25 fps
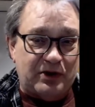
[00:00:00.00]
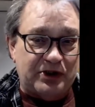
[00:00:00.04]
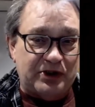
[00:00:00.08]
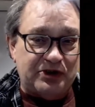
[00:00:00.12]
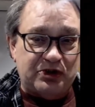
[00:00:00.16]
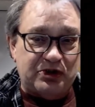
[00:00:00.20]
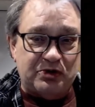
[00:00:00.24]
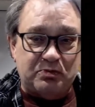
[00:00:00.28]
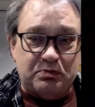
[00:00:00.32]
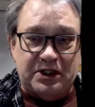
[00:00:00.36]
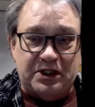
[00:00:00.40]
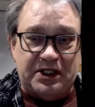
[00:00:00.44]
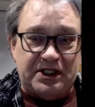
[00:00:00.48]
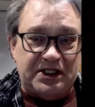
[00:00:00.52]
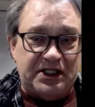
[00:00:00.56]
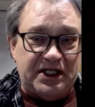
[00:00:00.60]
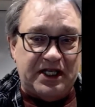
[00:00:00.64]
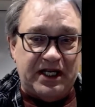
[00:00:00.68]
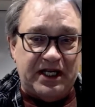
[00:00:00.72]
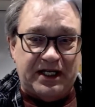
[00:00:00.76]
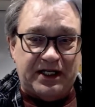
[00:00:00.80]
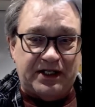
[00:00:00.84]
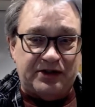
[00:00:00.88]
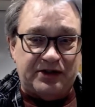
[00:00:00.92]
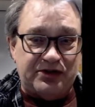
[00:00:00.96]
split
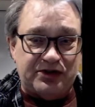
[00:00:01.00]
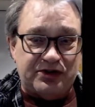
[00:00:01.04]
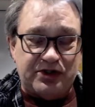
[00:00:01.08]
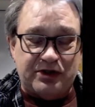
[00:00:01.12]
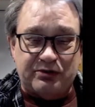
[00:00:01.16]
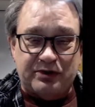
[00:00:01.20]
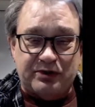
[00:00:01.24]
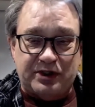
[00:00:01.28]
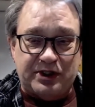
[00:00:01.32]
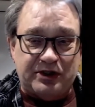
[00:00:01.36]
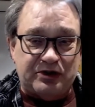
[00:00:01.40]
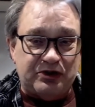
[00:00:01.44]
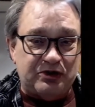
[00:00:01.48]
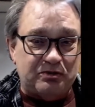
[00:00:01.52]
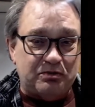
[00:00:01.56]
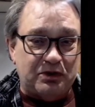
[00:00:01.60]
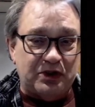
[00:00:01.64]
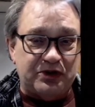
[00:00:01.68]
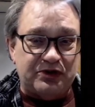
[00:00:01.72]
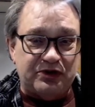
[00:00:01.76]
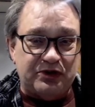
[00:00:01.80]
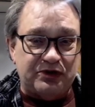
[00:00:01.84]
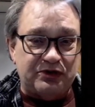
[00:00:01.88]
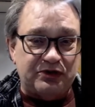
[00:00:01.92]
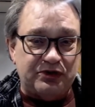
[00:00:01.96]
case. Generally, it
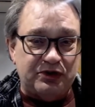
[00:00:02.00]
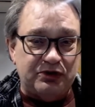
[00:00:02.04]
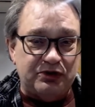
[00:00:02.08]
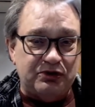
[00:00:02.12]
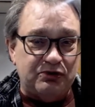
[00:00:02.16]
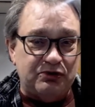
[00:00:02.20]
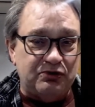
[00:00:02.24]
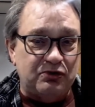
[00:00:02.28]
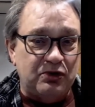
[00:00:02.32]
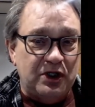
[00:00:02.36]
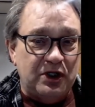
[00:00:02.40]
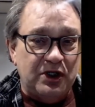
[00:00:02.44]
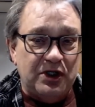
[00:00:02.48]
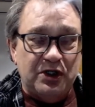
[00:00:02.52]
splits in two.